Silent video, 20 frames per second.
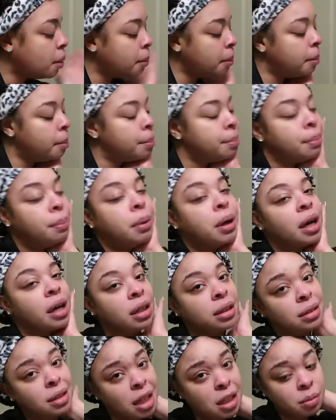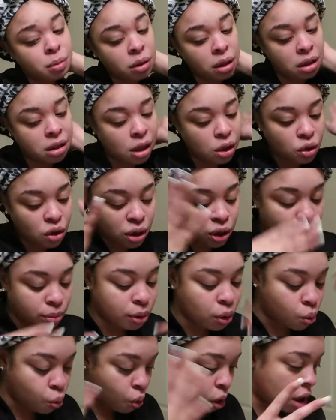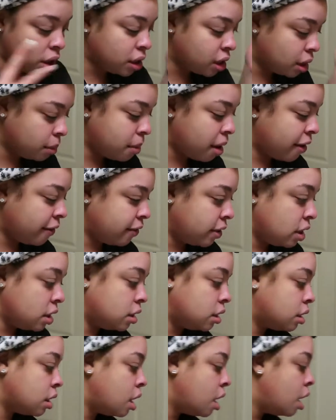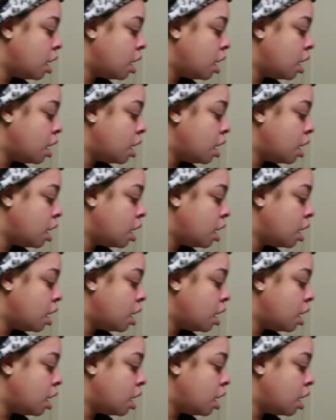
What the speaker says: but that's because I know I'm gonna be washing my face